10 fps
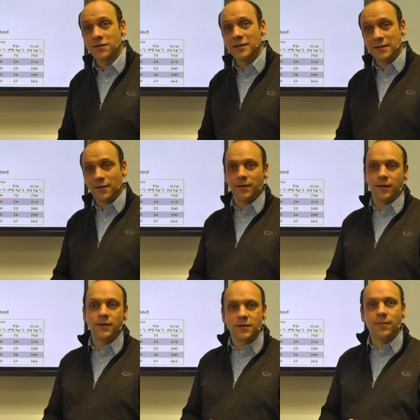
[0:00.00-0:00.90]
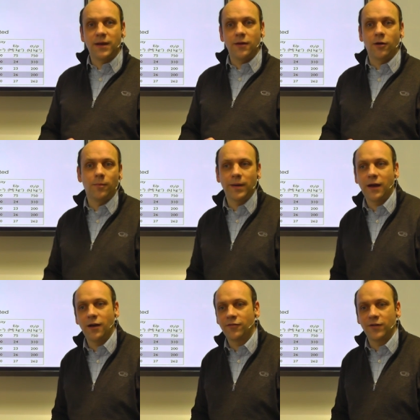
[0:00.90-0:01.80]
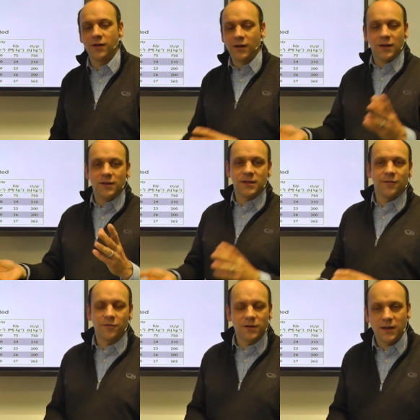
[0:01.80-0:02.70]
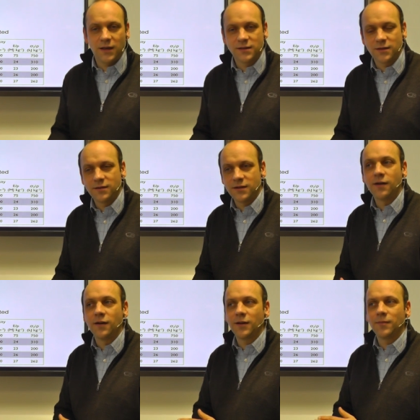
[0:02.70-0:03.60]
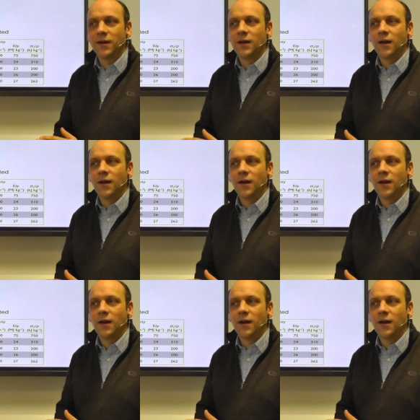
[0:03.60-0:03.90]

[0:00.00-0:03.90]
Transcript: are designed to be on power for several years at a time.